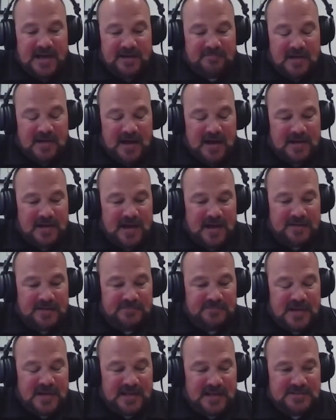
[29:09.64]
I, I,
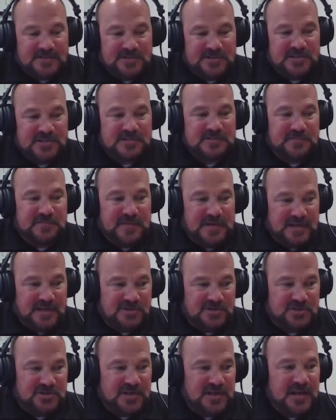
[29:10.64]
I, just
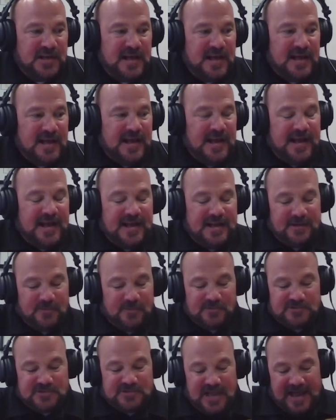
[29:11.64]
finished it, and it
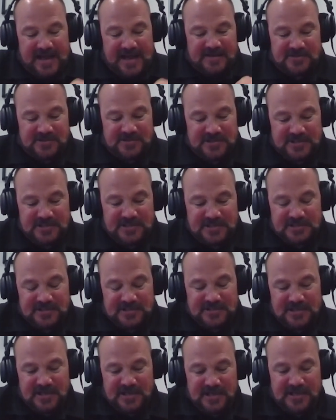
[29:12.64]
was actually
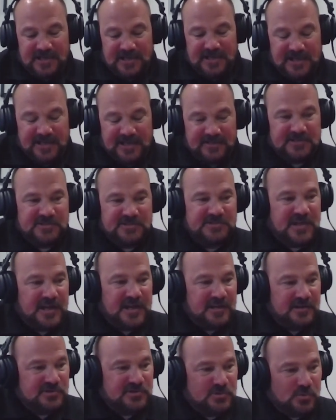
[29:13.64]
done in the
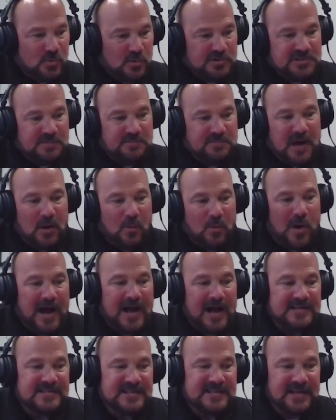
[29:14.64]
state of Georgia by
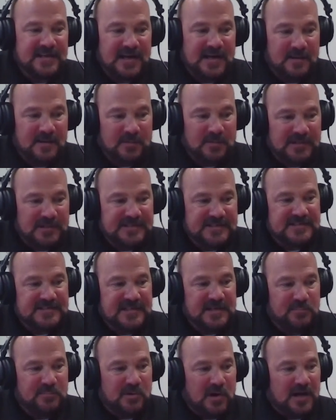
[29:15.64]
Wising Up
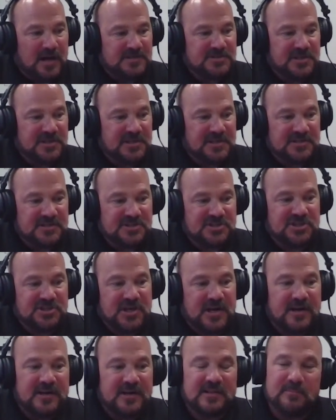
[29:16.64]
Listening Project and
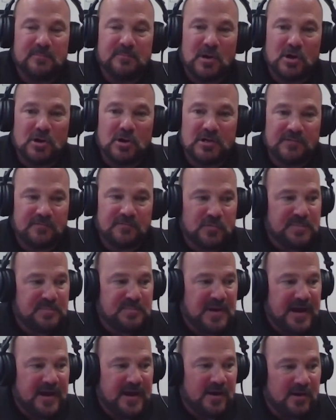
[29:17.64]
sharing the burden of
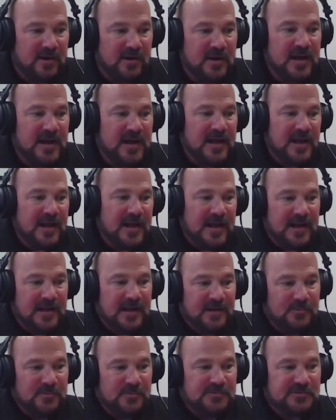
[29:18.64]
repair. And
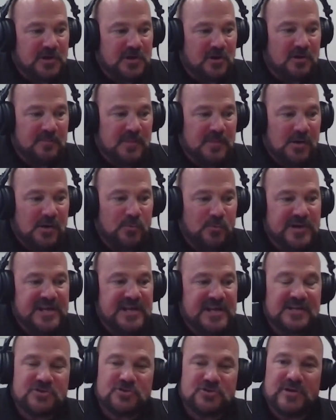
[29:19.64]
it was talking about
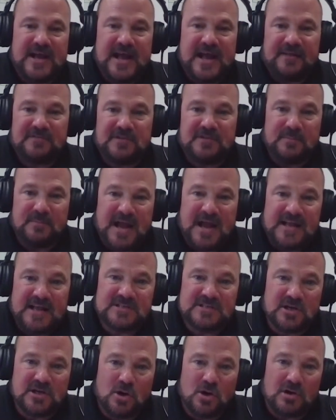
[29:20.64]
reentry after
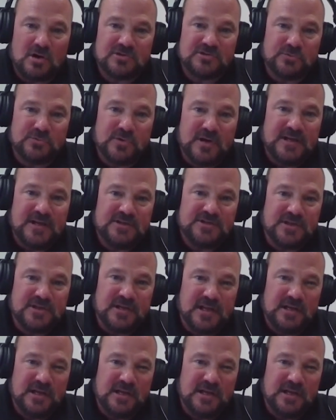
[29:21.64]
mass incarceration.